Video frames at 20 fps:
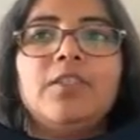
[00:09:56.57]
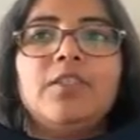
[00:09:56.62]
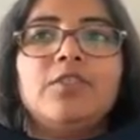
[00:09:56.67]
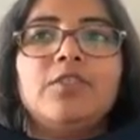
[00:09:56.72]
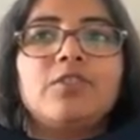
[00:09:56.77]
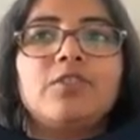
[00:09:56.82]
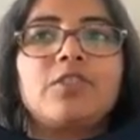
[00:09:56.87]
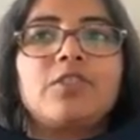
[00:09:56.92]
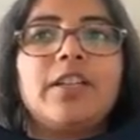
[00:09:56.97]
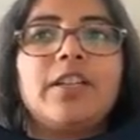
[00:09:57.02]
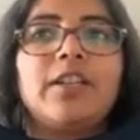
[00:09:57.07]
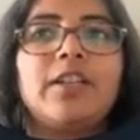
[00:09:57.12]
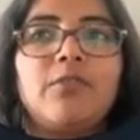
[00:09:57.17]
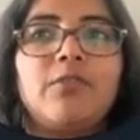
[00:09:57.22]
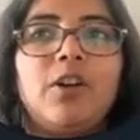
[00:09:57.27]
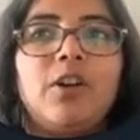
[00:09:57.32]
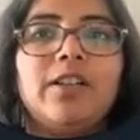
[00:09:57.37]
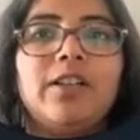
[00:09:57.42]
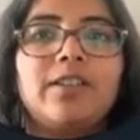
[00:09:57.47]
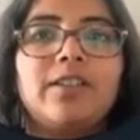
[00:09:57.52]
usually
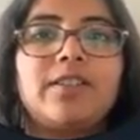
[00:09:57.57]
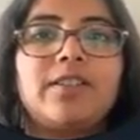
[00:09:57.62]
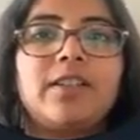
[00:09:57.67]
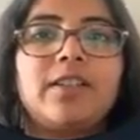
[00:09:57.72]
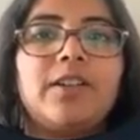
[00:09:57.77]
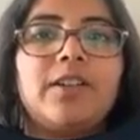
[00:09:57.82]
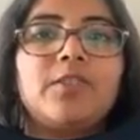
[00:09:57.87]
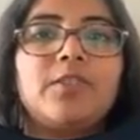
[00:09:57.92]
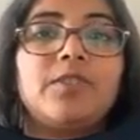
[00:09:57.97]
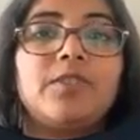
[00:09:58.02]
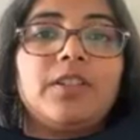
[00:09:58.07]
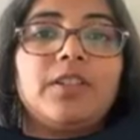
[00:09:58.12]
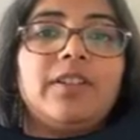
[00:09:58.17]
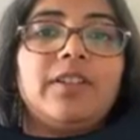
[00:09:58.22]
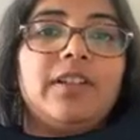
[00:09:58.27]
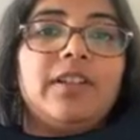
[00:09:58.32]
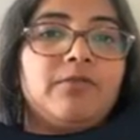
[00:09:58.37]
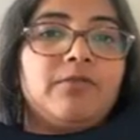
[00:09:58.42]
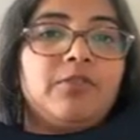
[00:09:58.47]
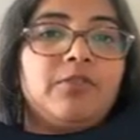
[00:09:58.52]
involves using
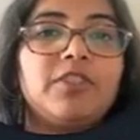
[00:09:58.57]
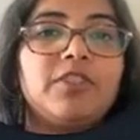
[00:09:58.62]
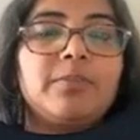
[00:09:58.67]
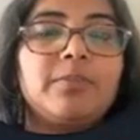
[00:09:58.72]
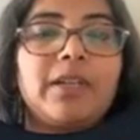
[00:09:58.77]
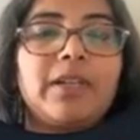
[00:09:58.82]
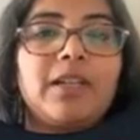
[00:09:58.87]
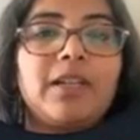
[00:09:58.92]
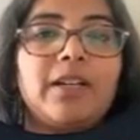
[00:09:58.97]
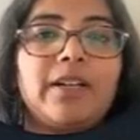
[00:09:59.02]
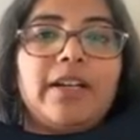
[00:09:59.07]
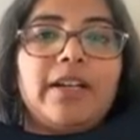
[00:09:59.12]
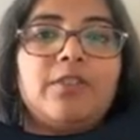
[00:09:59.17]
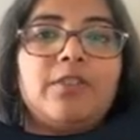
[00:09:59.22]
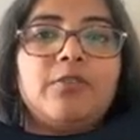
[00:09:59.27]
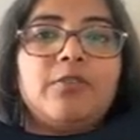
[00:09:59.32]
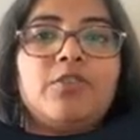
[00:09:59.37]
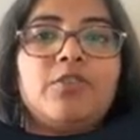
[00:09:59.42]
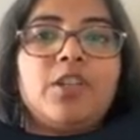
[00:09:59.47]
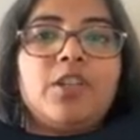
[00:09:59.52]
reinforcement learning
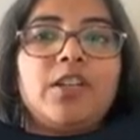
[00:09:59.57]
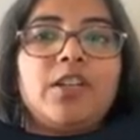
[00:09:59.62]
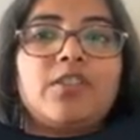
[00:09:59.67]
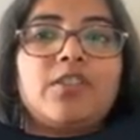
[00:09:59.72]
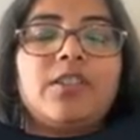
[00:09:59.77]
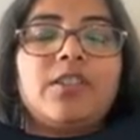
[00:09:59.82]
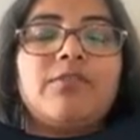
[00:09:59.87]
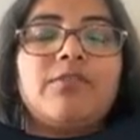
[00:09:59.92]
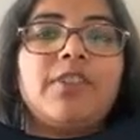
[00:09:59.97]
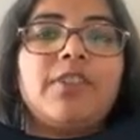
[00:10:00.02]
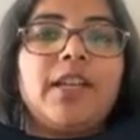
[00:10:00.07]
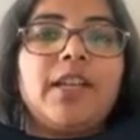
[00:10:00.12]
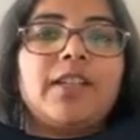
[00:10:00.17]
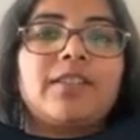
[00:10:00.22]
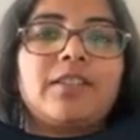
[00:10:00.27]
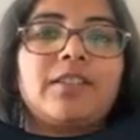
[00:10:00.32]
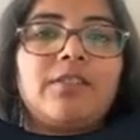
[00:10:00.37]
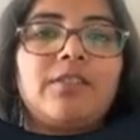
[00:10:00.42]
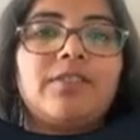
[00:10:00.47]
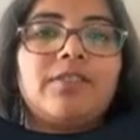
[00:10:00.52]
to change the
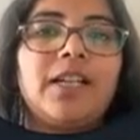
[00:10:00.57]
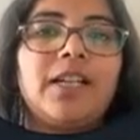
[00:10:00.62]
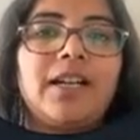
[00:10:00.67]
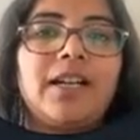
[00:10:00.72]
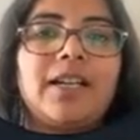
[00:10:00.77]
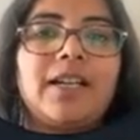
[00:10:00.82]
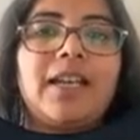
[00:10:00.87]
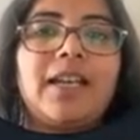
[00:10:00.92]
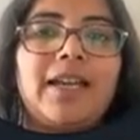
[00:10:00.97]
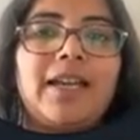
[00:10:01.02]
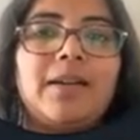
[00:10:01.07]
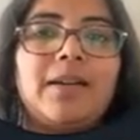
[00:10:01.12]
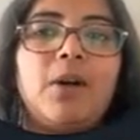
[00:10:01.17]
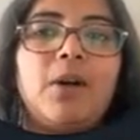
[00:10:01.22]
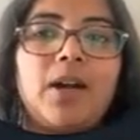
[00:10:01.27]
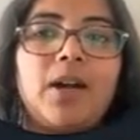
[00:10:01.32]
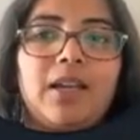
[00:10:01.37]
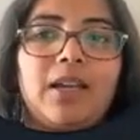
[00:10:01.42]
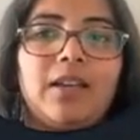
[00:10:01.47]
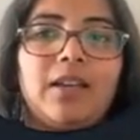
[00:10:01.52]
weights of the underlying
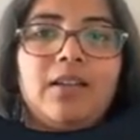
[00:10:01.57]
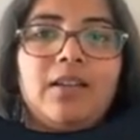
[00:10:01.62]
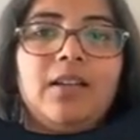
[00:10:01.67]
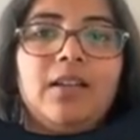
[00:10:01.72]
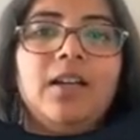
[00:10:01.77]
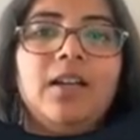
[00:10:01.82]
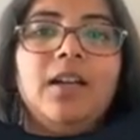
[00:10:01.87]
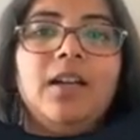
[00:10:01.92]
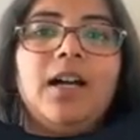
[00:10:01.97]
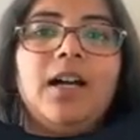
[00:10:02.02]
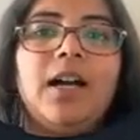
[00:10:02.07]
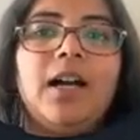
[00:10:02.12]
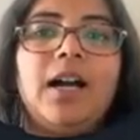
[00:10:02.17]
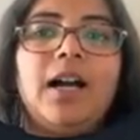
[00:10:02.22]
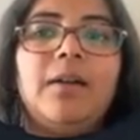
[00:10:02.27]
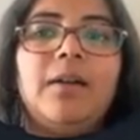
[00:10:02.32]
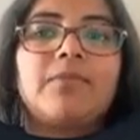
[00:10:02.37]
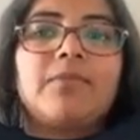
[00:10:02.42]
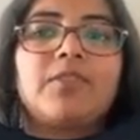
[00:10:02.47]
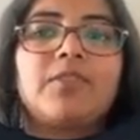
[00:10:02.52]
model,
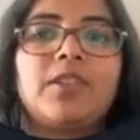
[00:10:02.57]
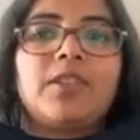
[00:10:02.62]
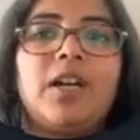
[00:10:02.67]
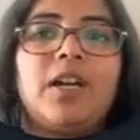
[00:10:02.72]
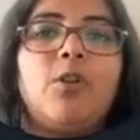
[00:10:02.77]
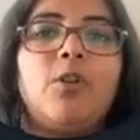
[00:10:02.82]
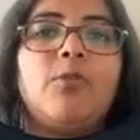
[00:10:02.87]
so that